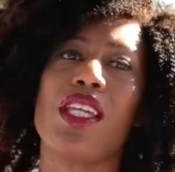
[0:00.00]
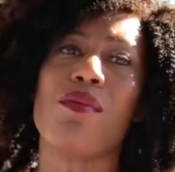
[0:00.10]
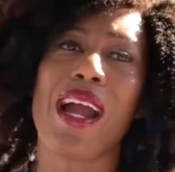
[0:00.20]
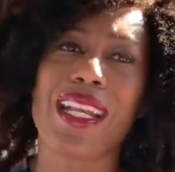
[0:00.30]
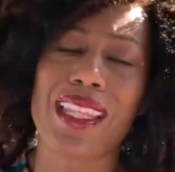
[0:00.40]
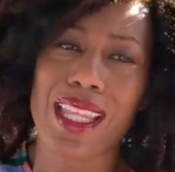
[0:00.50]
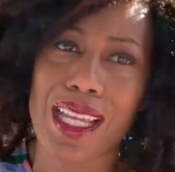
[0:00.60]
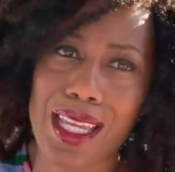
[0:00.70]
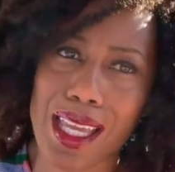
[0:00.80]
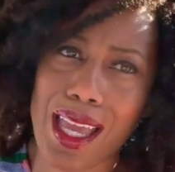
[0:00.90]
You might
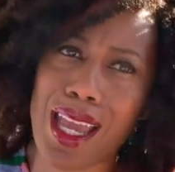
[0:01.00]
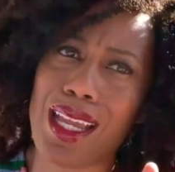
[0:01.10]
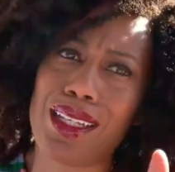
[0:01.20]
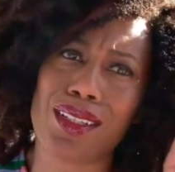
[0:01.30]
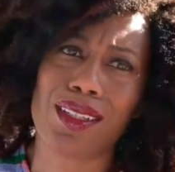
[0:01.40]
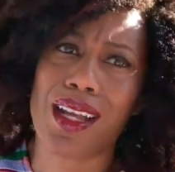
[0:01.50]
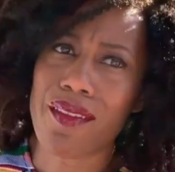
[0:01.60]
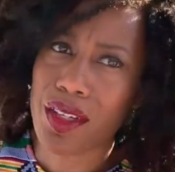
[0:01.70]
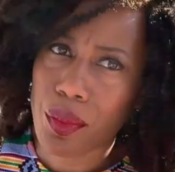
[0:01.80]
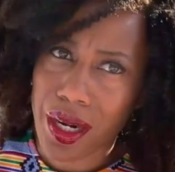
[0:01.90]
think, hey, girl,
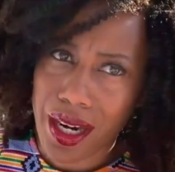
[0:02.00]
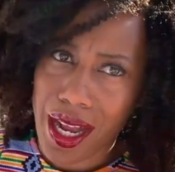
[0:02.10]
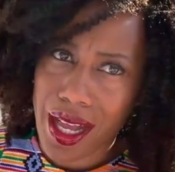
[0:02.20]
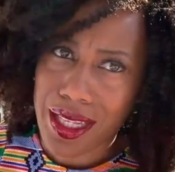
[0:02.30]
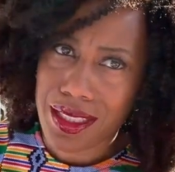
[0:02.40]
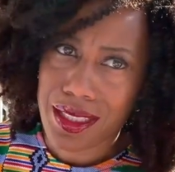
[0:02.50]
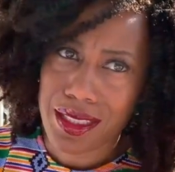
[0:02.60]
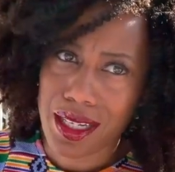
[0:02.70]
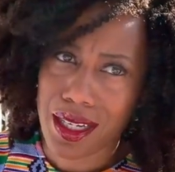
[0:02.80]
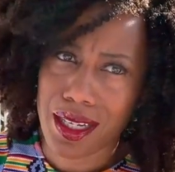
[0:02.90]
everywhere
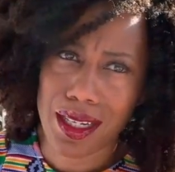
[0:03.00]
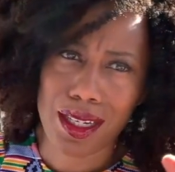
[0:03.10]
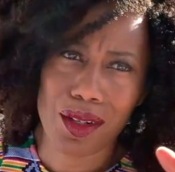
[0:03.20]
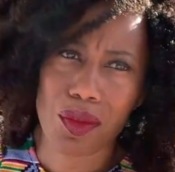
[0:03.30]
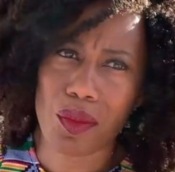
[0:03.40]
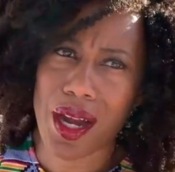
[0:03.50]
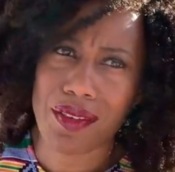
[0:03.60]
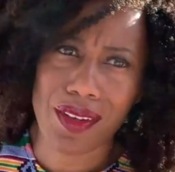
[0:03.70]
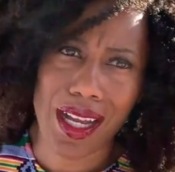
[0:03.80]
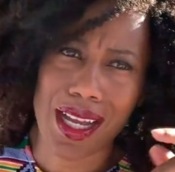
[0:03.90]
has
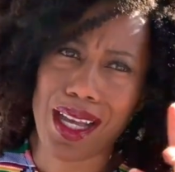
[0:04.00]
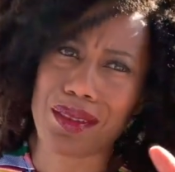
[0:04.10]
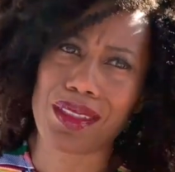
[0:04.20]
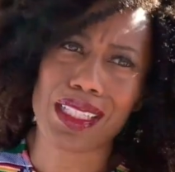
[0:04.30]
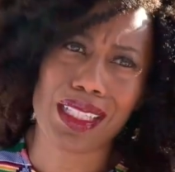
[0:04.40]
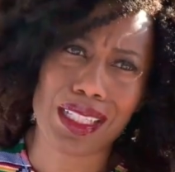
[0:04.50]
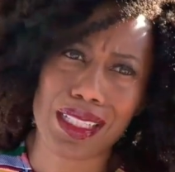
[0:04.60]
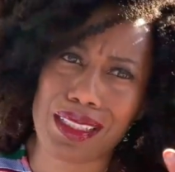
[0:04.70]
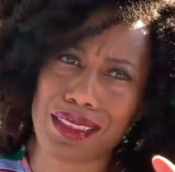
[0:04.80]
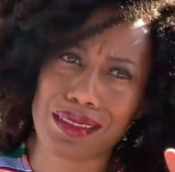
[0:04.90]
Wi-Fi. I'm not
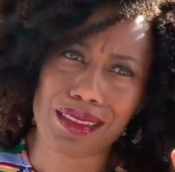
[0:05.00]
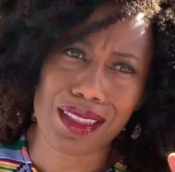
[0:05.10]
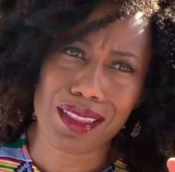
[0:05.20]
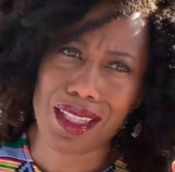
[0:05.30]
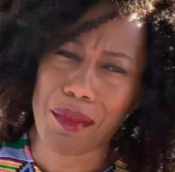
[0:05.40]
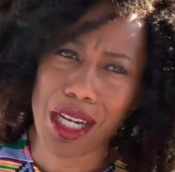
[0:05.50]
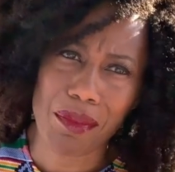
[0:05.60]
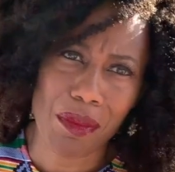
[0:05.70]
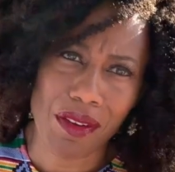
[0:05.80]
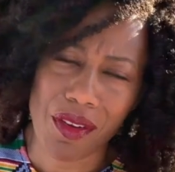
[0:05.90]

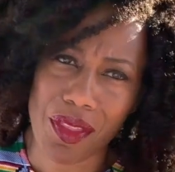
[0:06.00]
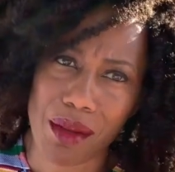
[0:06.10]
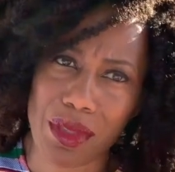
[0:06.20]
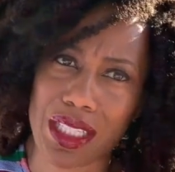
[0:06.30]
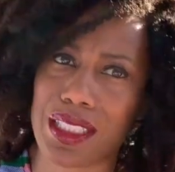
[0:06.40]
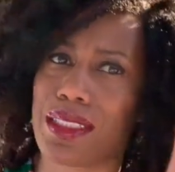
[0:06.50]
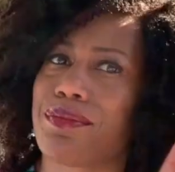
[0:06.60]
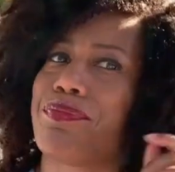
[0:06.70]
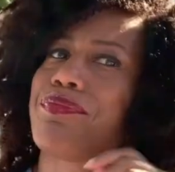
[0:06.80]
gonna be on my phone that much.